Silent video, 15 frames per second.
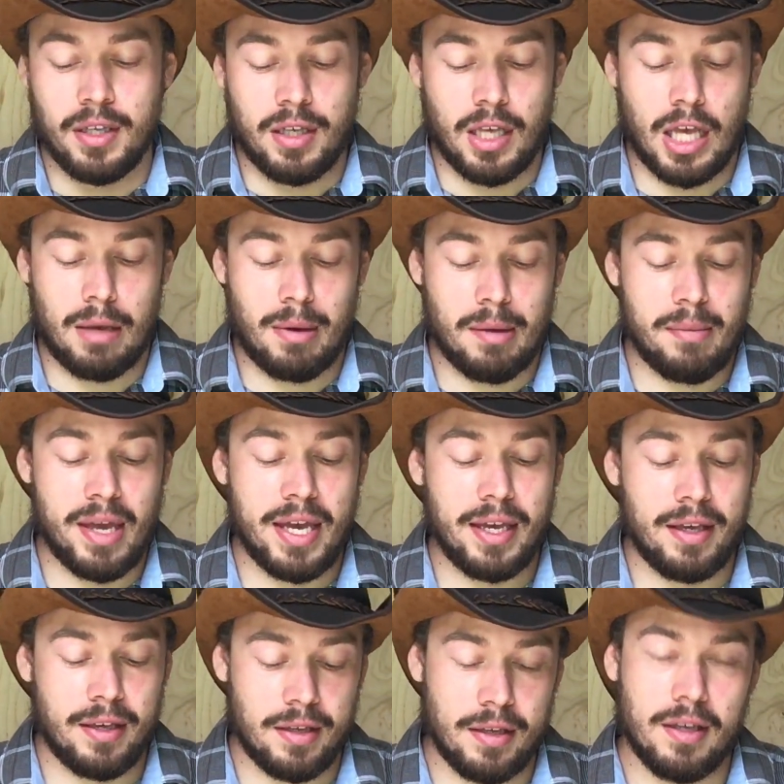I
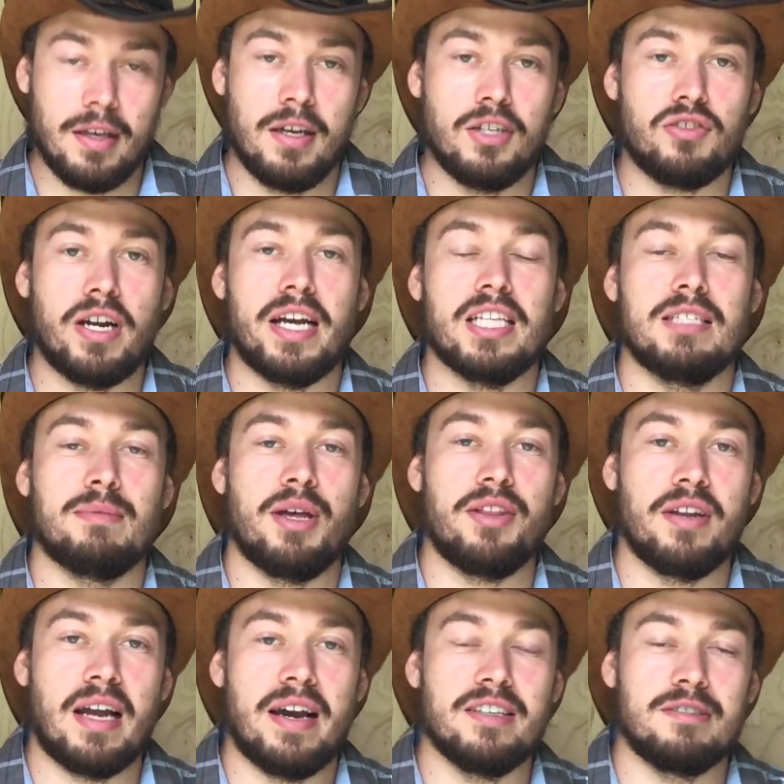may try out some other
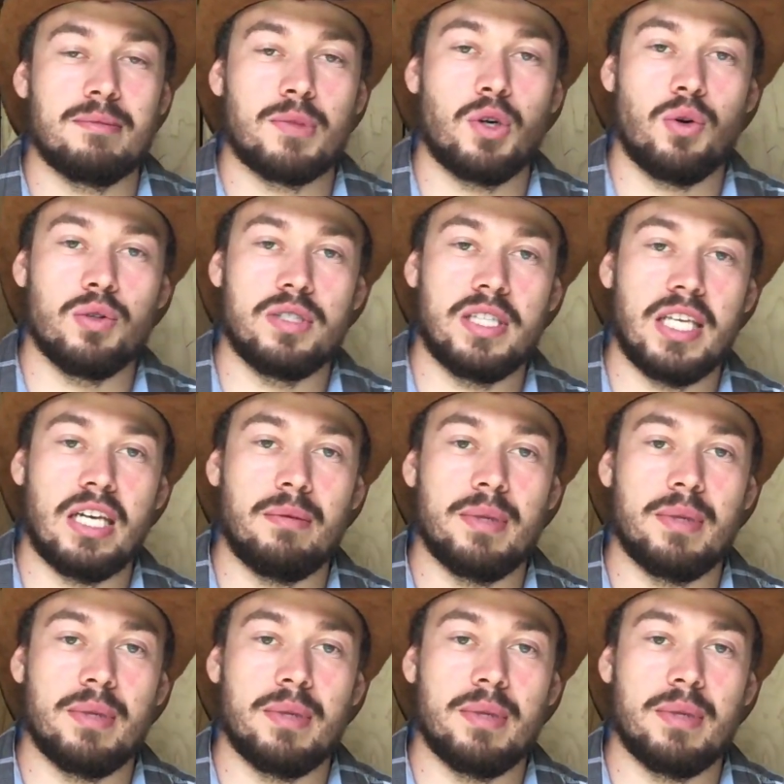knives from Cold Steel,